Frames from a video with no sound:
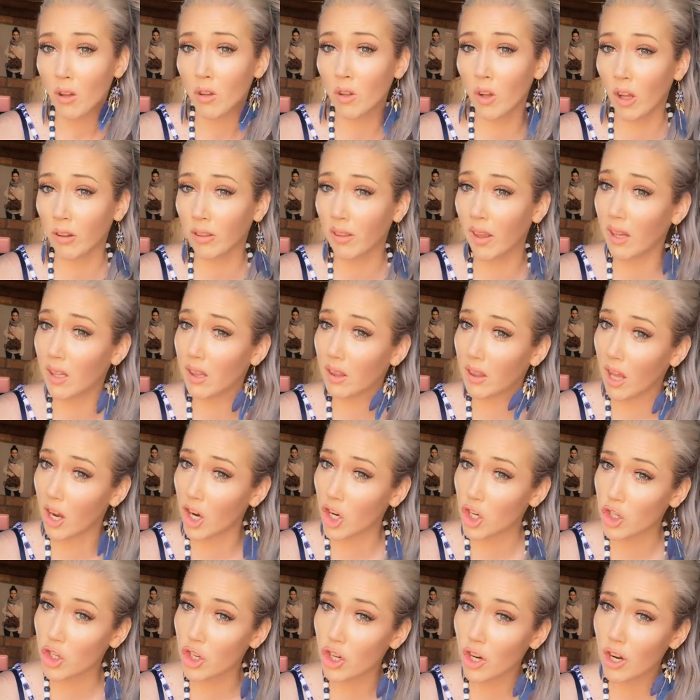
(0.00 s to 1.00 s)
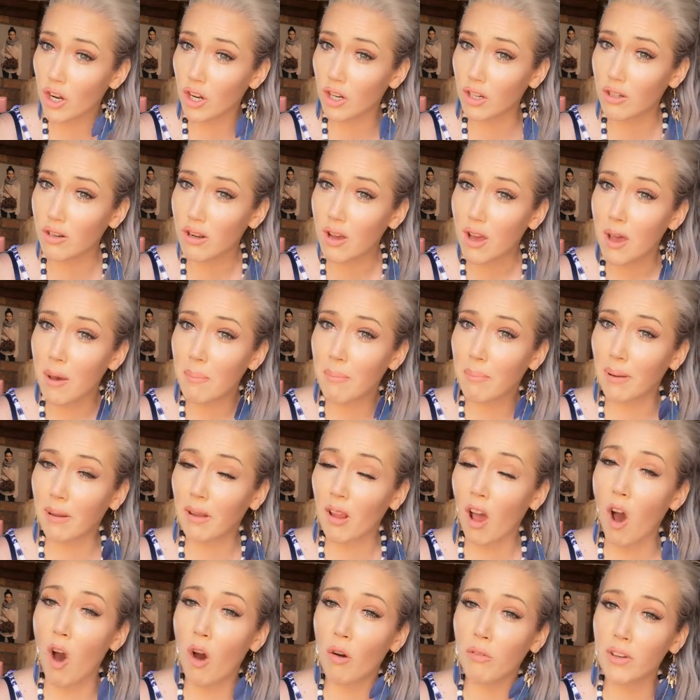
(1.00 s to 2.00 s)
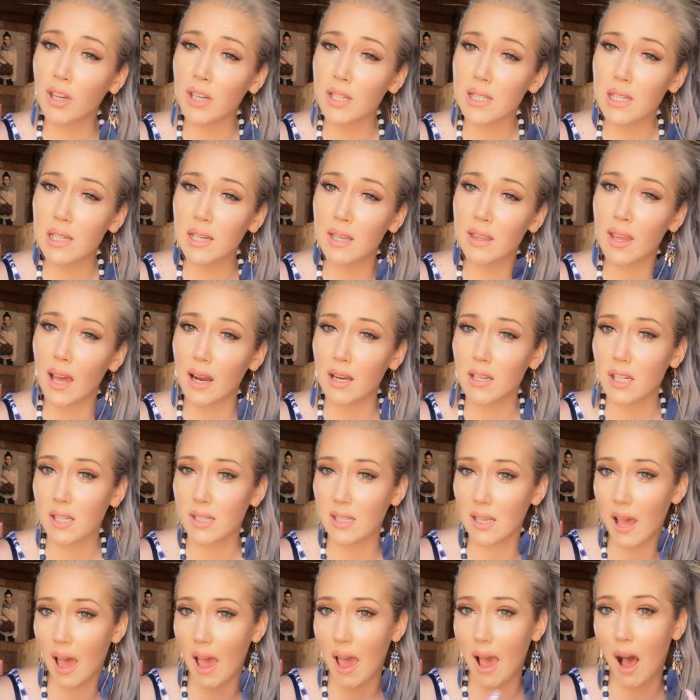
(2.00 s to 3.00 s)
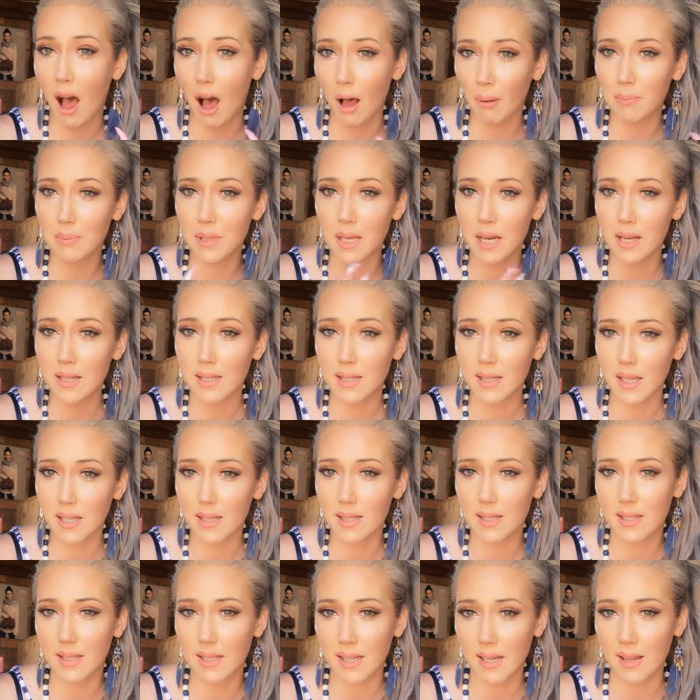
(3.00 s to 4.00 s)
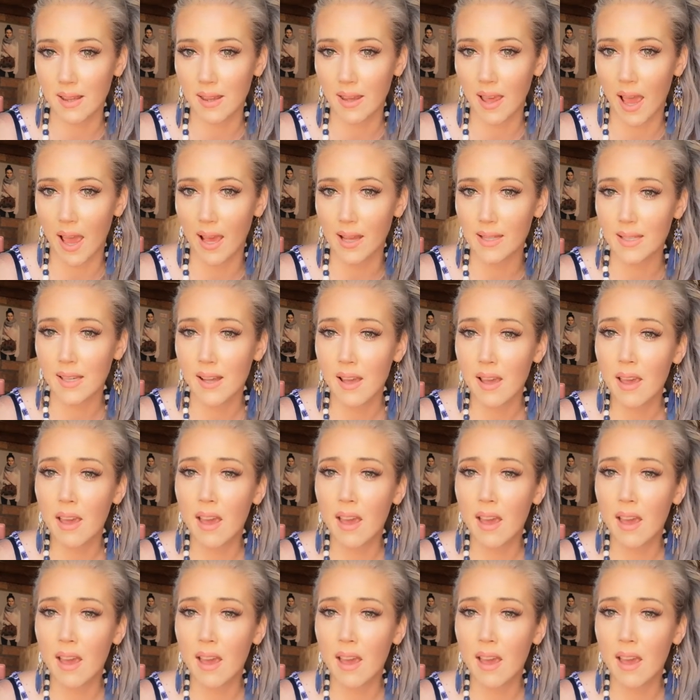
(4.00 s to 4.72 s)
Not that they should, but obviously that just helps and assists in that.